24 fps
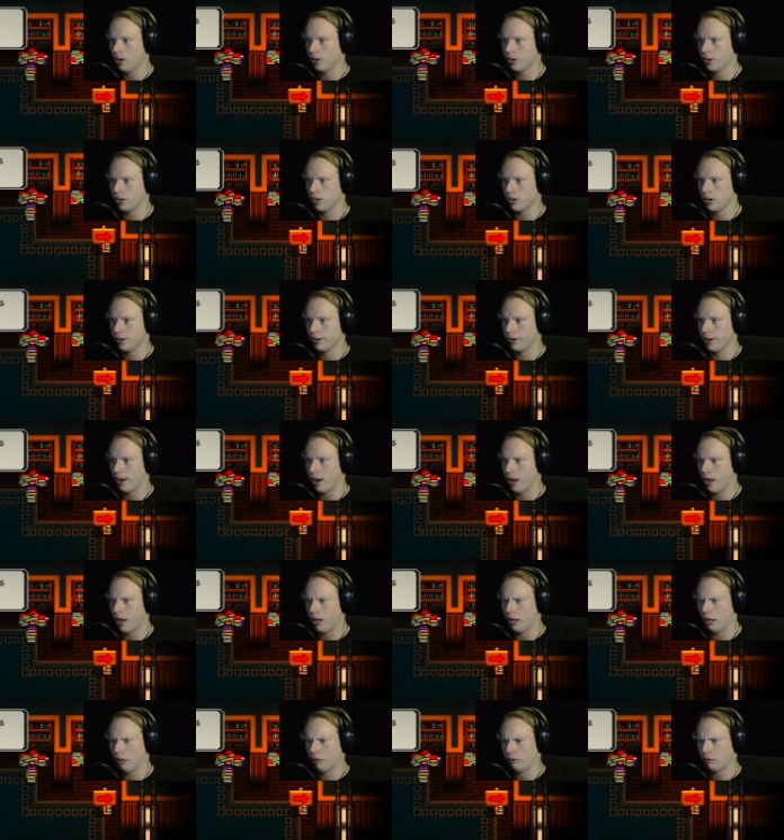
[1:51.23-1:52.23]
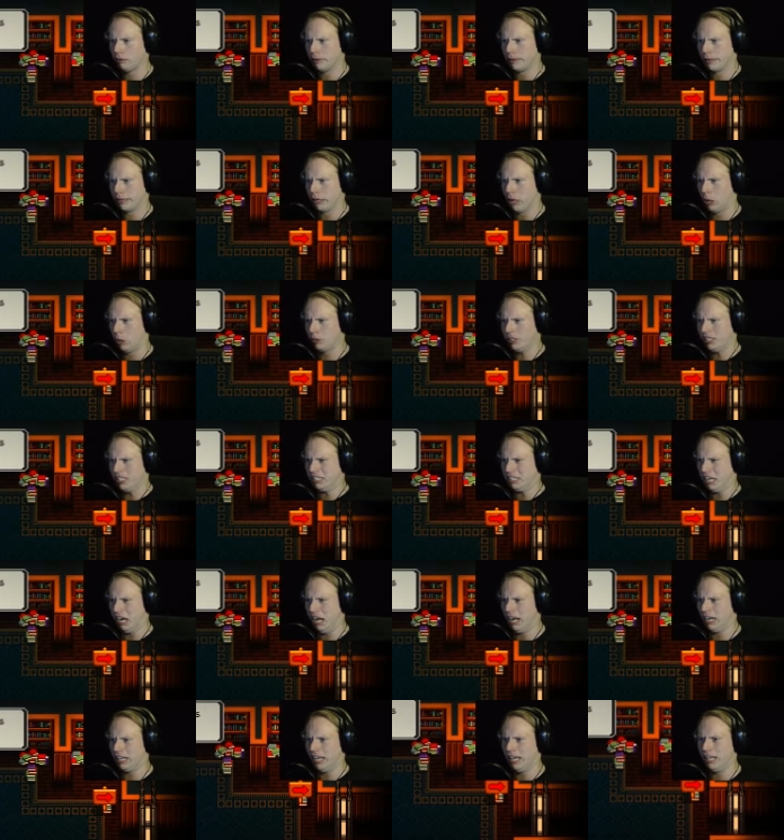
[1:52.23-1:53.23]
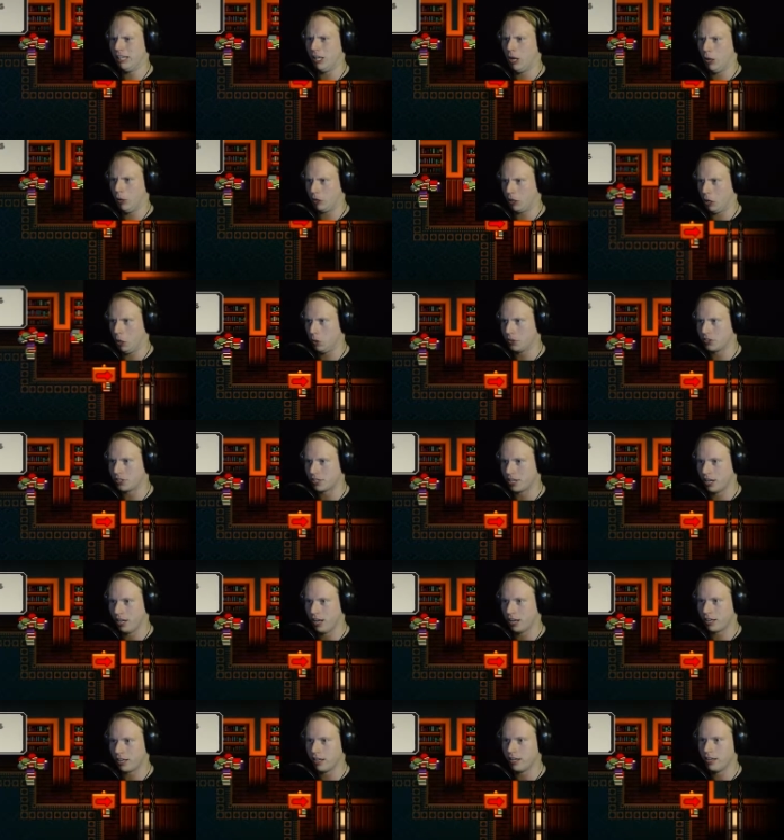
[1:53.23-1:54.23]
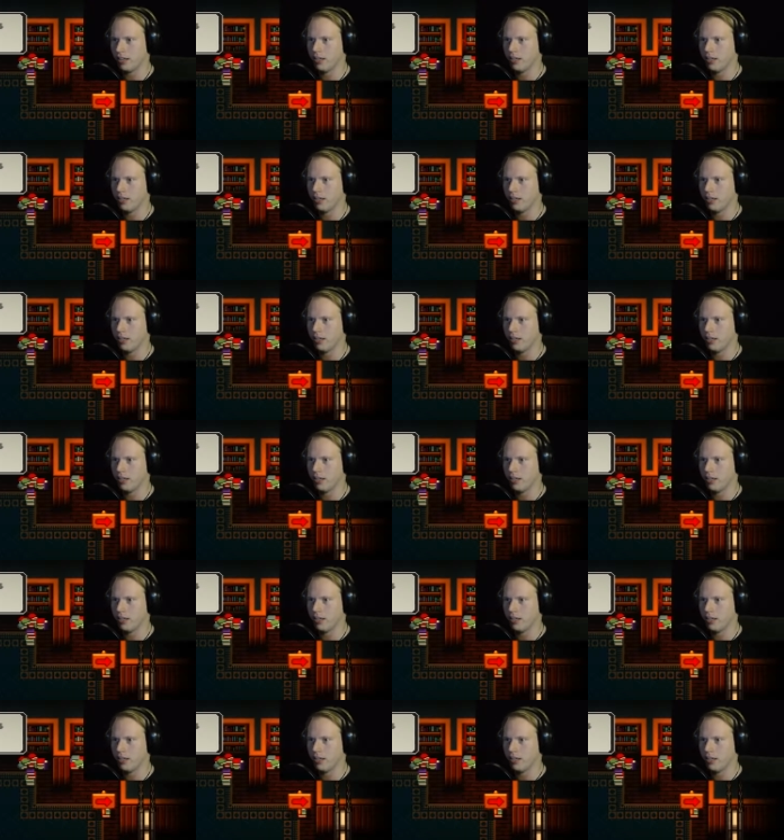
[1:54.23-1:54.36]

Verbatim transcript: you're now a ghost duck. Hello, ghost duck.